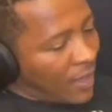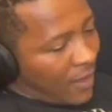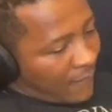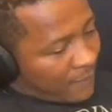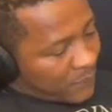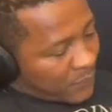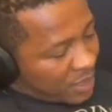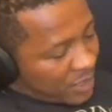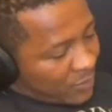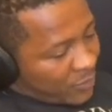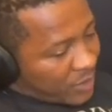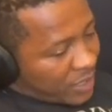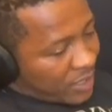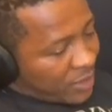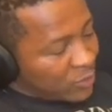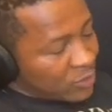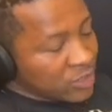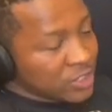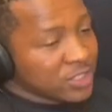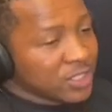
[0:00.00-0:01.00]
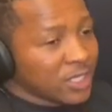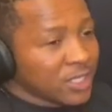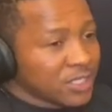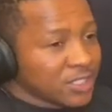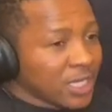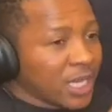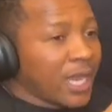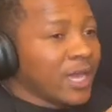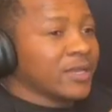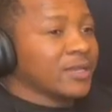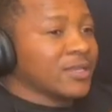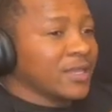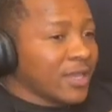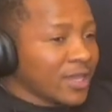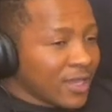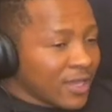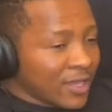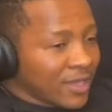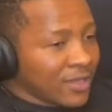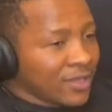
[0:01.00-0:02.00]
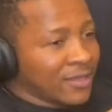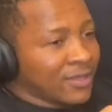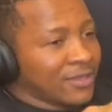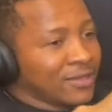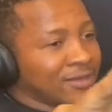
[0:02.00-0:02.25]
But then we get on stage and there